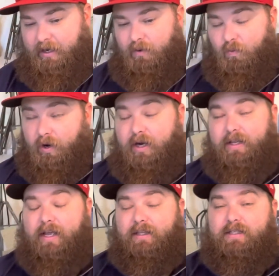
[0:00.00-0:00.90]
We're going to
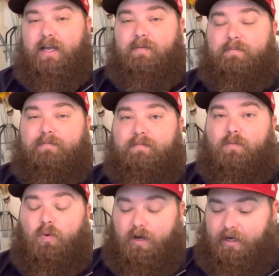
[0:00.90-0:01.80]
take this
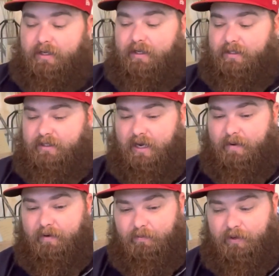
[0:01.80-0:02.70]

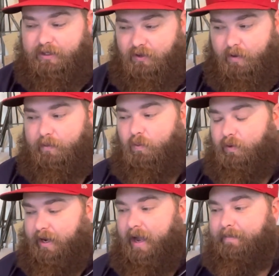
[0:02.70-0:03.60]
game. Bryce Harper
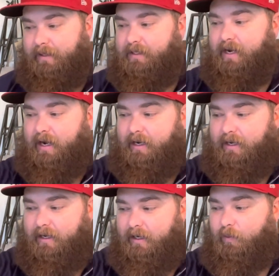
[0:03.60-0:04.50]
will not be denied.
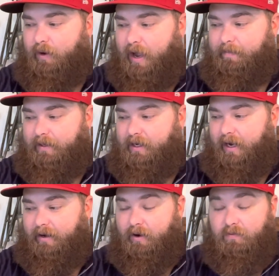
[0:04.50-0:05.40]
He will not be
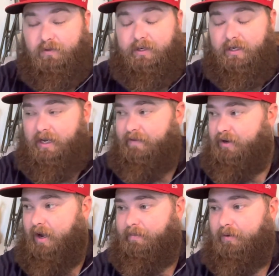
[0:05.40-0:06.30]
denied. Hopefully he gave a
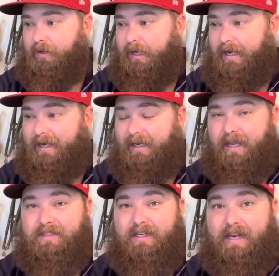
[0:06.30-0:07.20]
couple
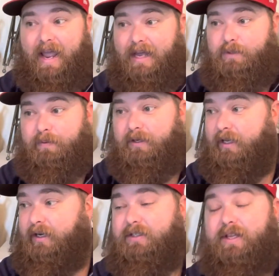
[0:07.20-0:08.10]
kicks in the ass, but
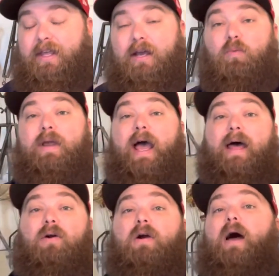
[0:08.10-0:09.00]
here's the thing. We
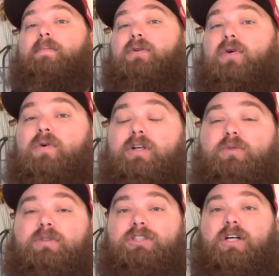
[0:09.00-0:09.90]
had our
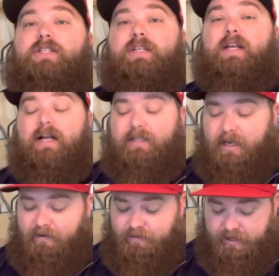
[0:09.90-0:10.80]
opportunities. We just did not
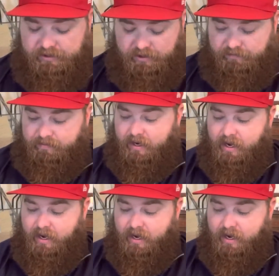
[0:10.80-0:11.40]
take advantage of them.